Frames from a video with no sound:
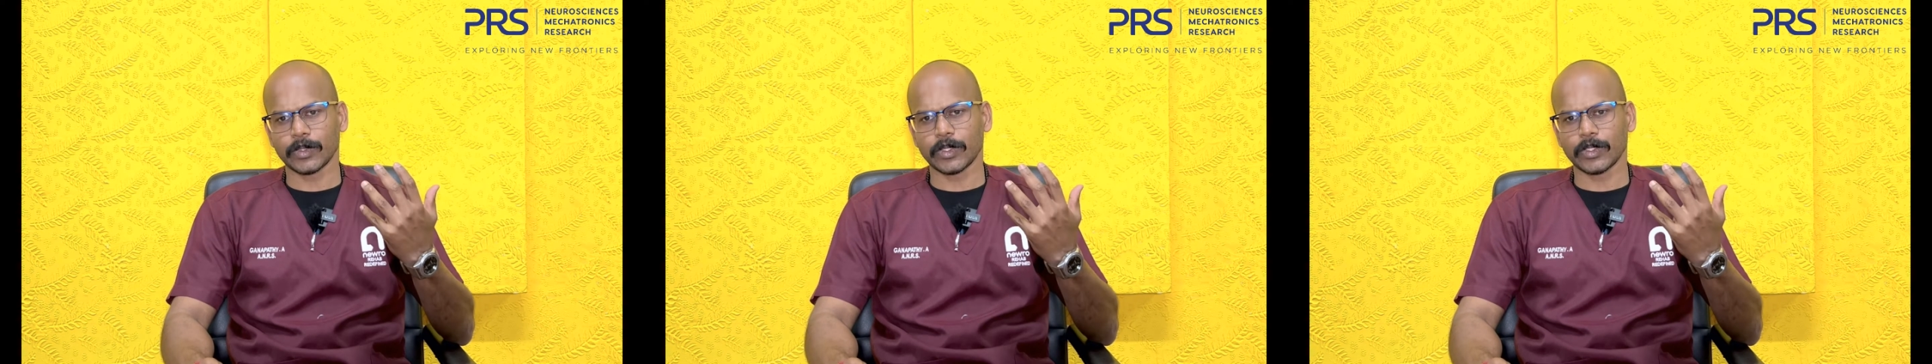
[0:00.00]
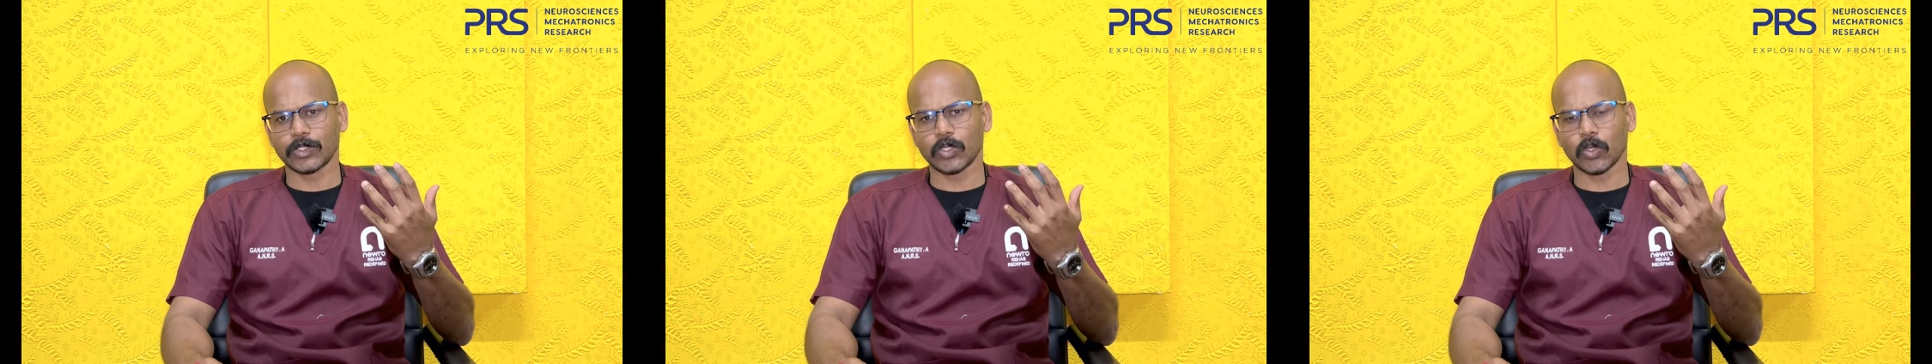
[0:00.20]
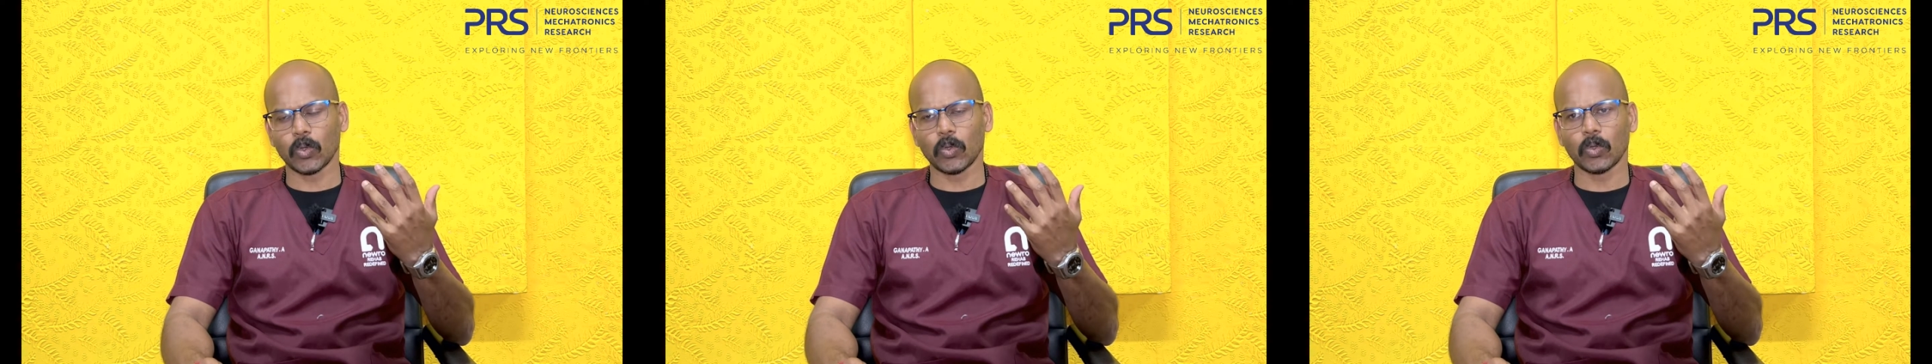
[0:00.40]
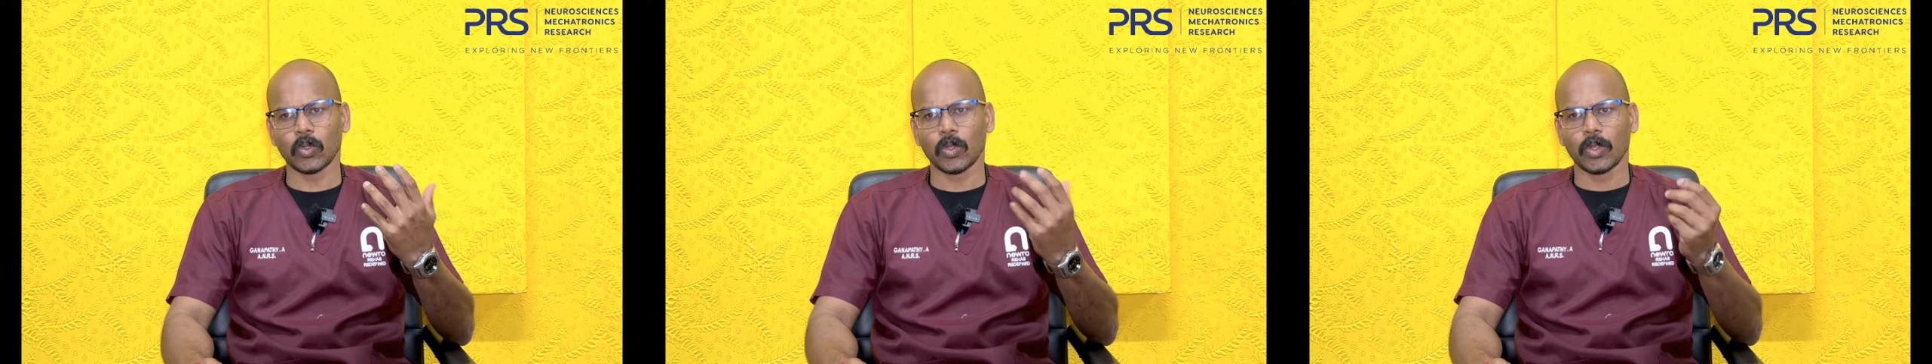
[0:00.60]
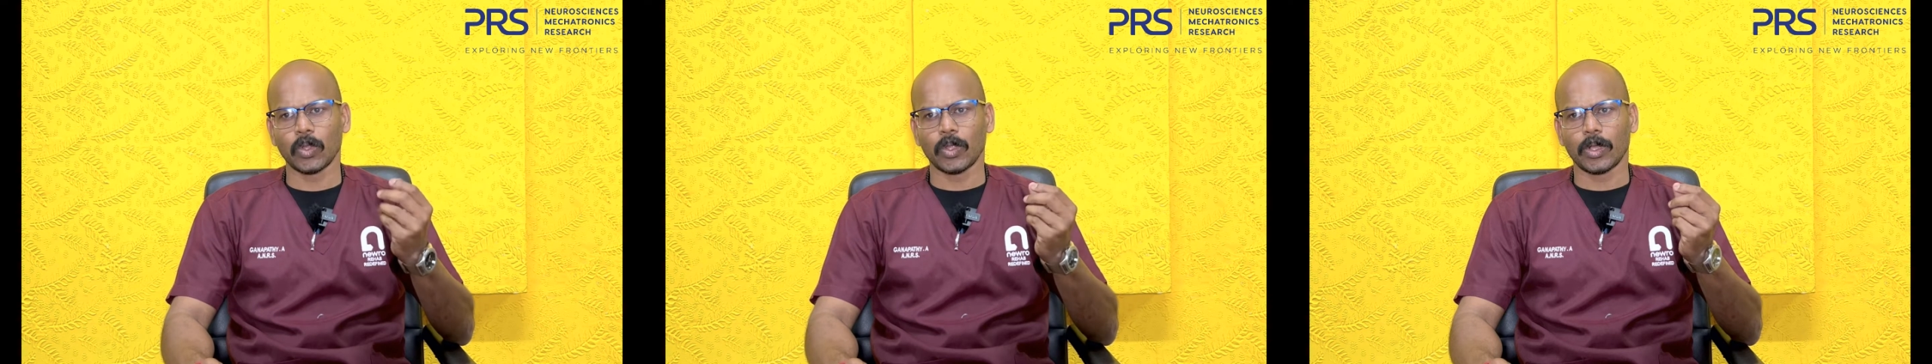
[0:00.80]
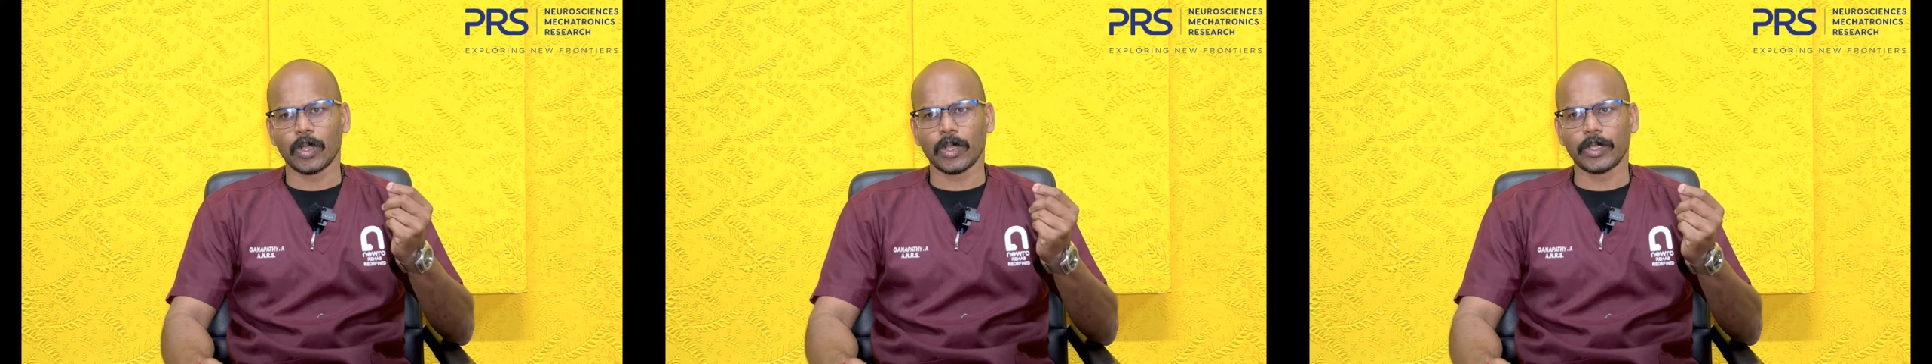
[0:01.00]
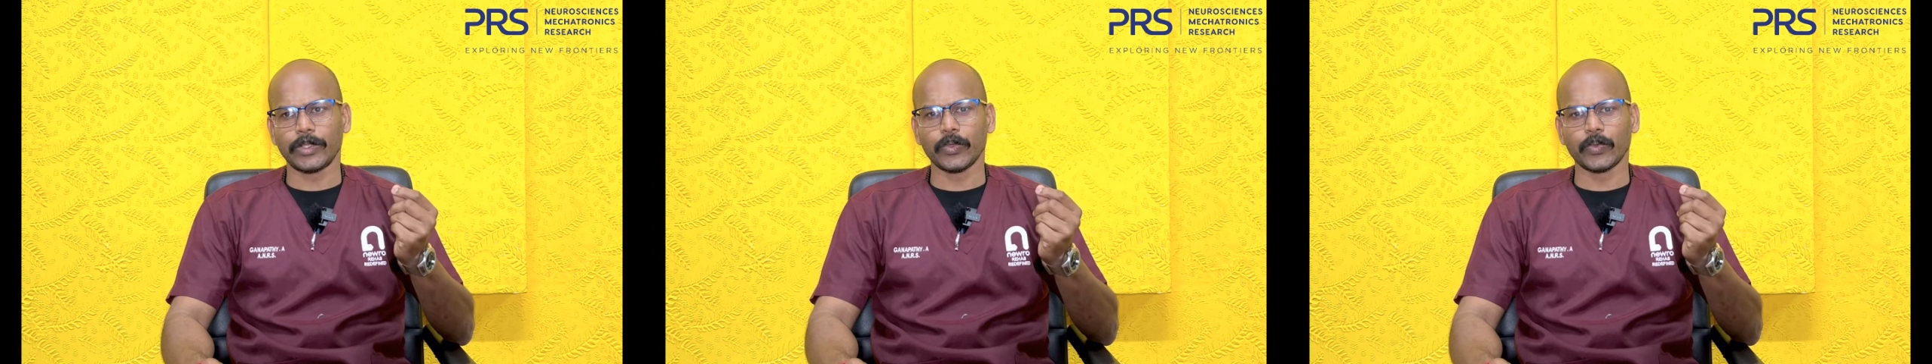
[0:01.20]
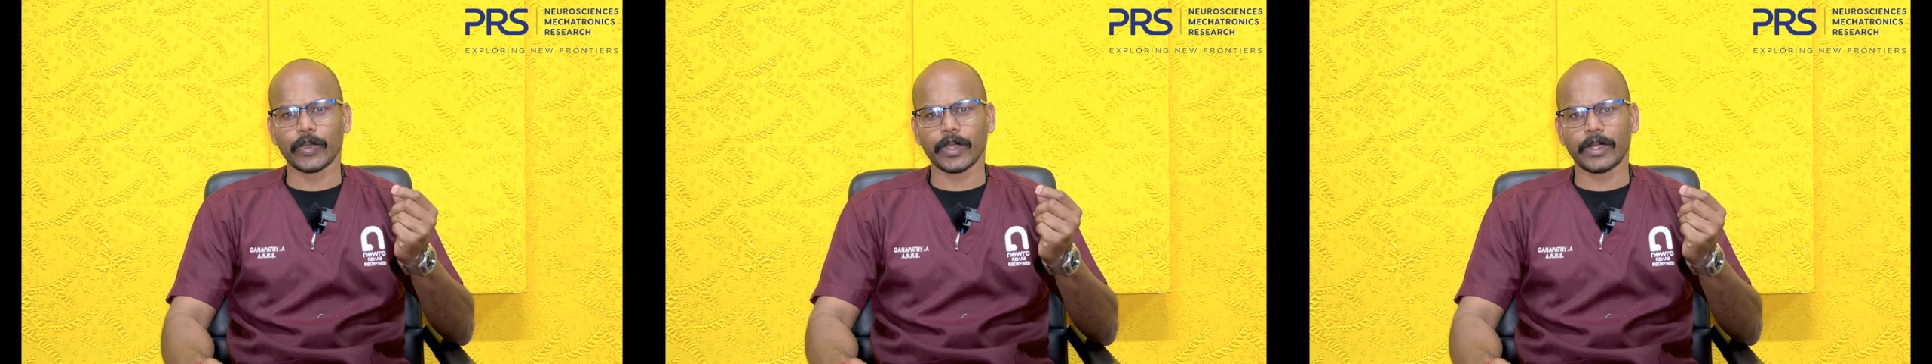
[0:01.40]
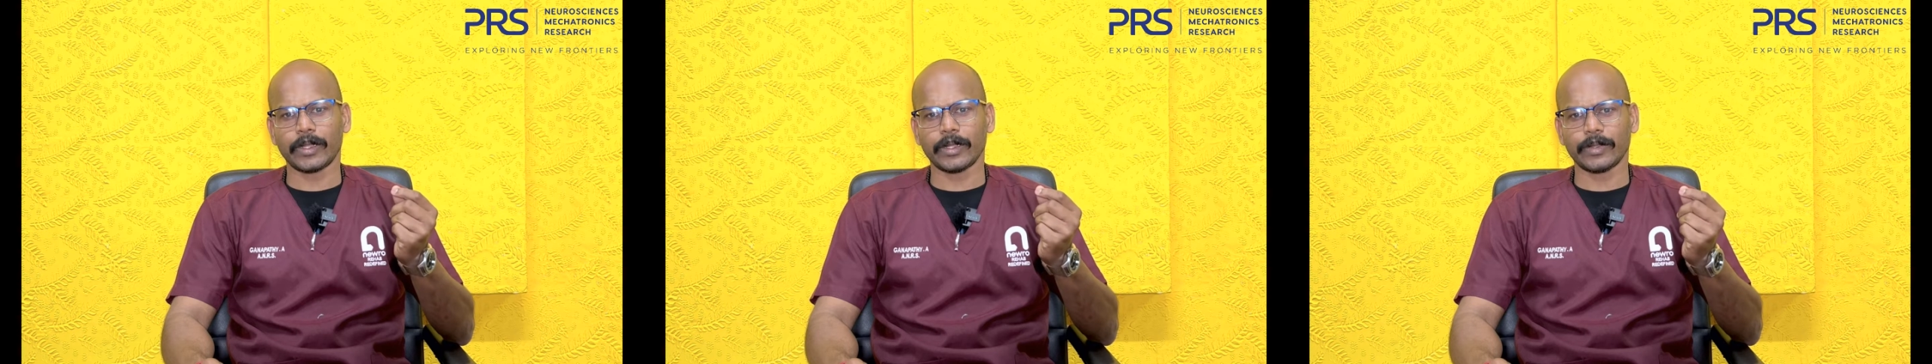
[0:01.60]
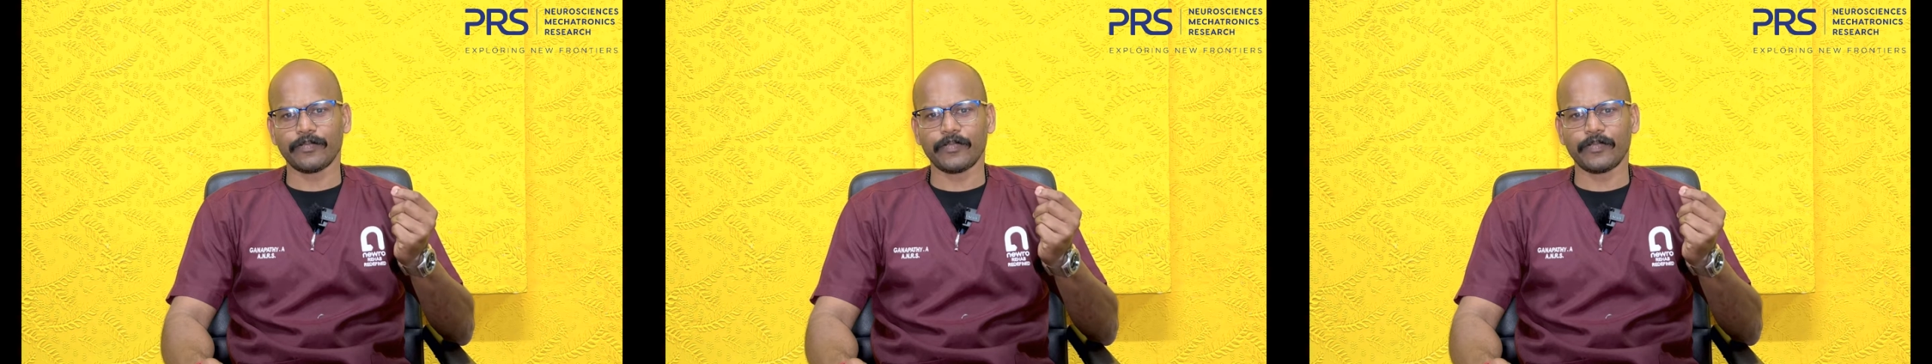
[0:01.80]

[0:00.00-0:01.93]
So, you can